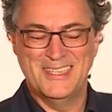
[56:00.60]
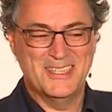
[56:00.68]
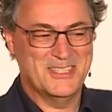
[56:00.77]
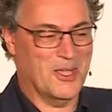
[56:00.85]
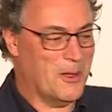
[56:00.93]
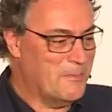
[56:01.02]

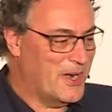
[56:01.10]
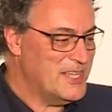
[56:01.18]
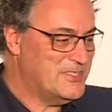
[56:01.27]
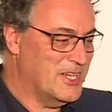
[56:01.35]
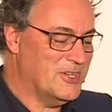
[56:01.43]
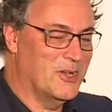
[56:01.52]
So embrace
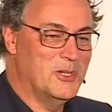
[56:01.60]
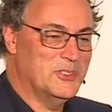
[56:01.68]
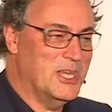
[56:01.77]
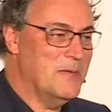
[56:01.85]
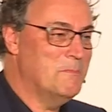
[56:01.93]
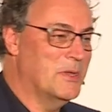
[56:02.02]

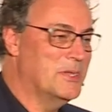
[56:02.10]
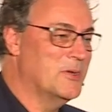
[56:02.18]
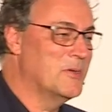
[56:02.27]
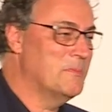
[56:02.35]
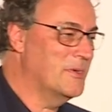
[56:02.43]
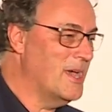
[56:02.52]
technology, but
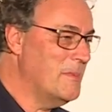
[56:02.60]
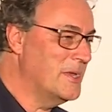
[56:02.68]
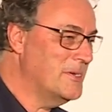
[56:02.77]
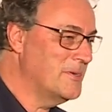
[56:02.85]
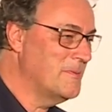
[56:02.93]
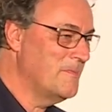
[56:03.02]
don't become it.
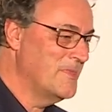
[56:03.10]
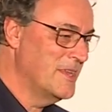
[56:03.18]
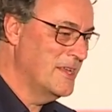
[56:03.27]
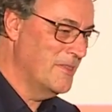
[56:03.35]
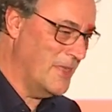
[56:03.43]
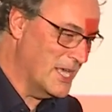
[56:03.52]

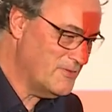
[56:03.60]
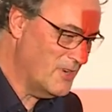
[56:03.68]
Thanks